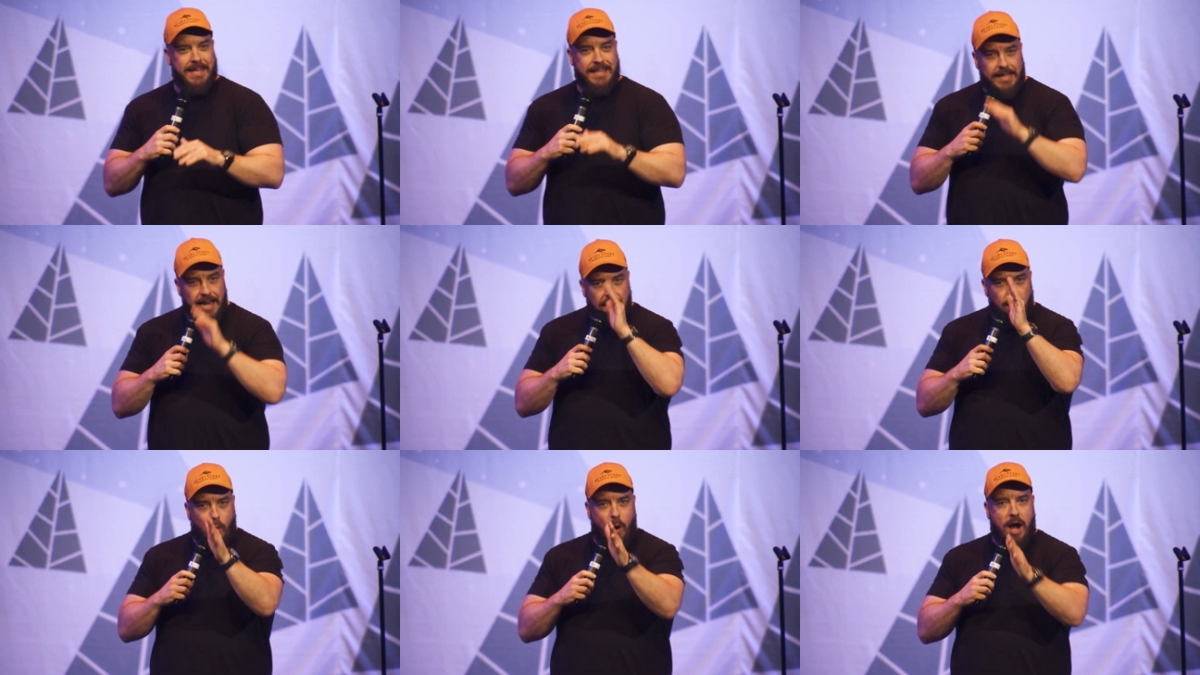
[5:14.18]
And
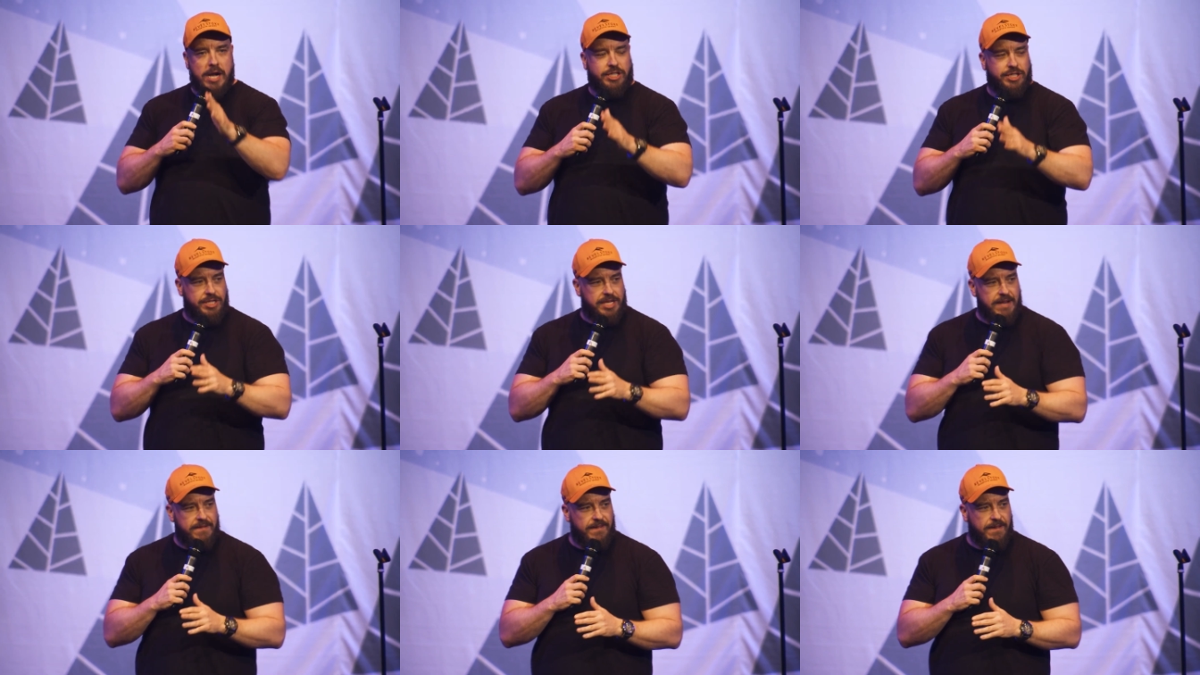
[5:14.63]
then I
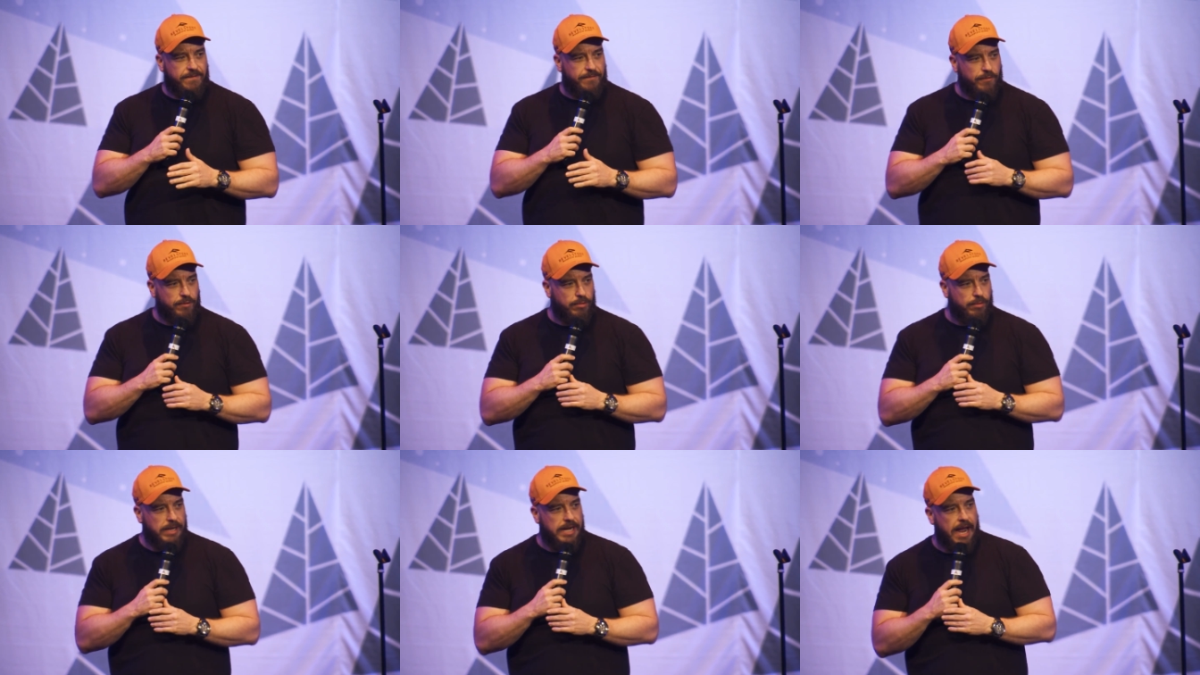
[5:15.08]
watched TV
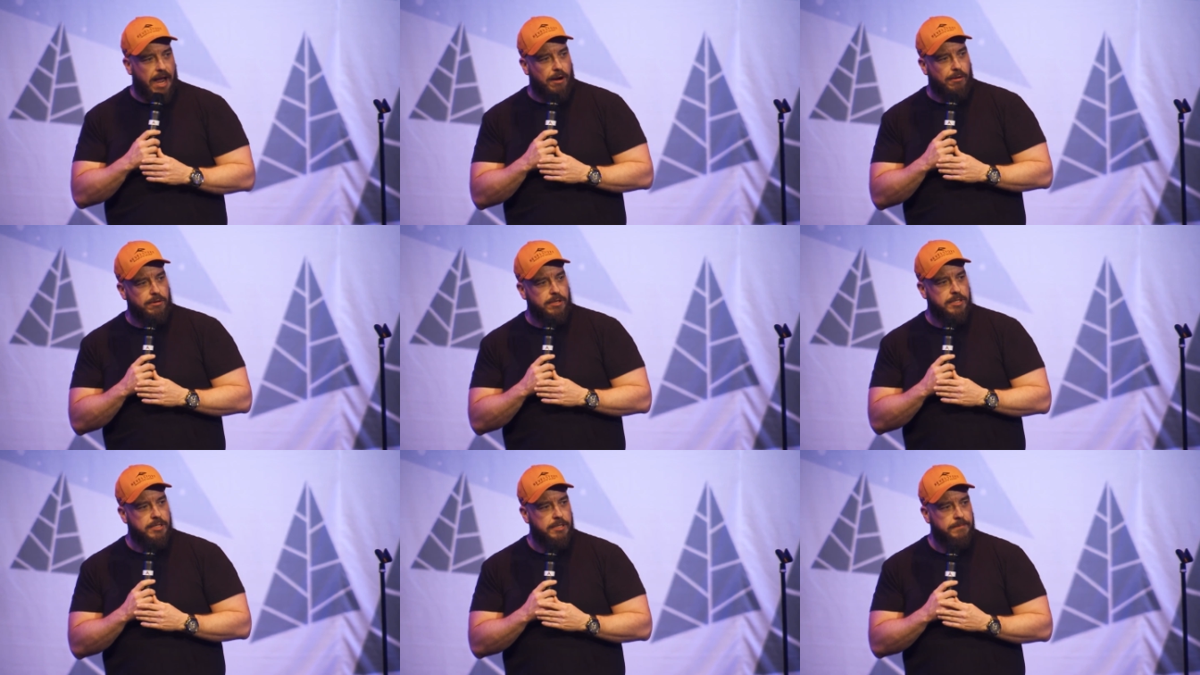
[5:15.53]
for three
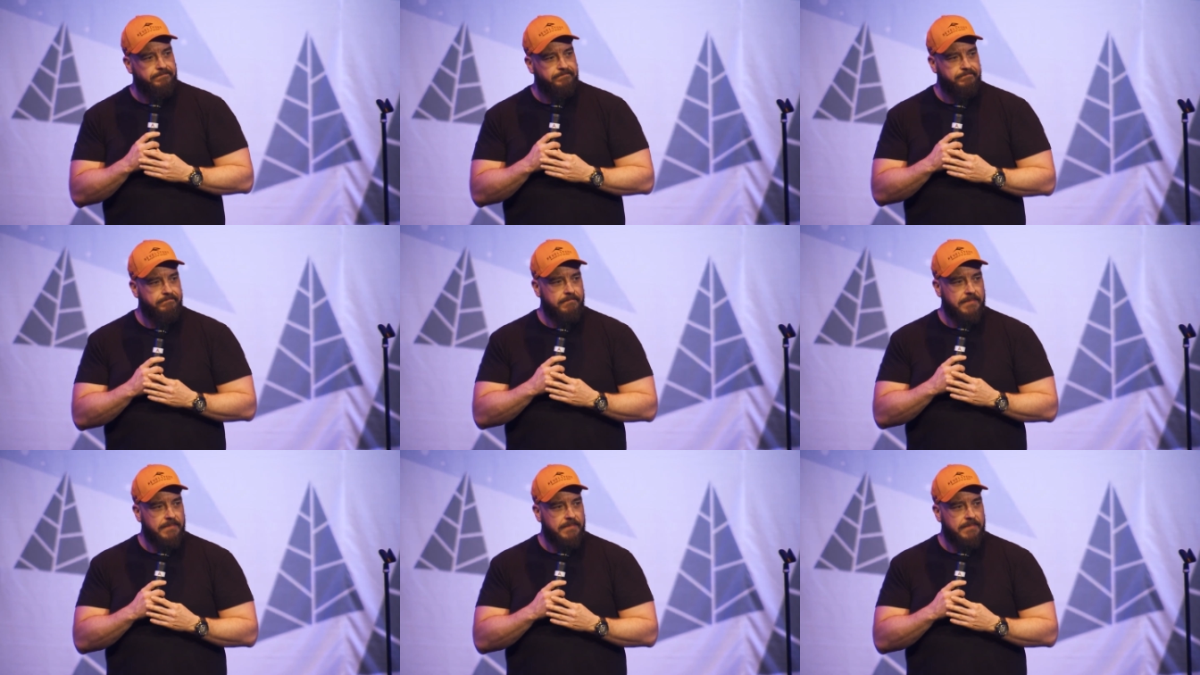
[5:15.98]
hours.